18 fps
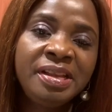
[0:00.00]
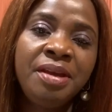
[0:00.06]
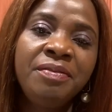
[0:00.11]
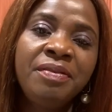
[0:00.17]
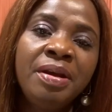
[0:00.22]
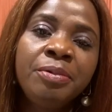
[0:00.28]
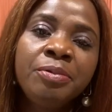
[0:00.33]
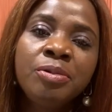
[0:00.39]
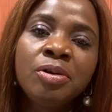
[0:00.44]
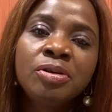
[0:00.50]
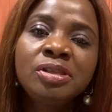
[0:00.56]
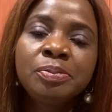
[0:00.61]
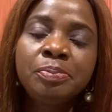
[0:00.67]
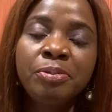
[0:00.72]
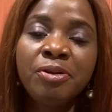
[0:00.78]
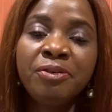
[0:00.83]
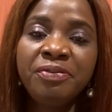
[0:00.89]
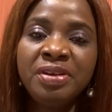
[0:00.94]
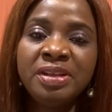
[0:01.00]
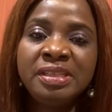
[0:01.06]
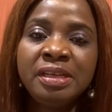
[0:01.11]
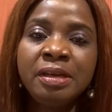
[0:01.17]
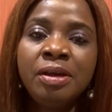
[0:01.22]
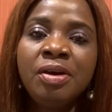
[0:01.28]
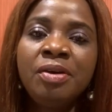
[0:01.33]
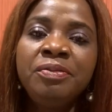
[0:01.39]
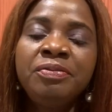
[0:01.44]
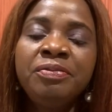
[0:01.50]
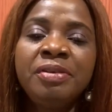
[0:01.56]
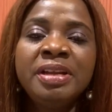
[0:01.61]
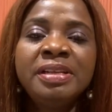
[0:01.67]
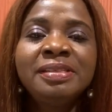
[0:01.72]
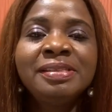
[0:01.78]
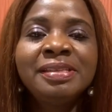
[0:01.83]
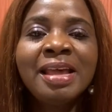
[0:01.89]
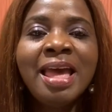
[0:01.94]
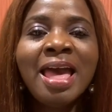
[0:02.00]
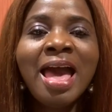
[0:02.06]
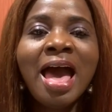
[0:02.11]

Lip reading: ever ROTH prophetic conference.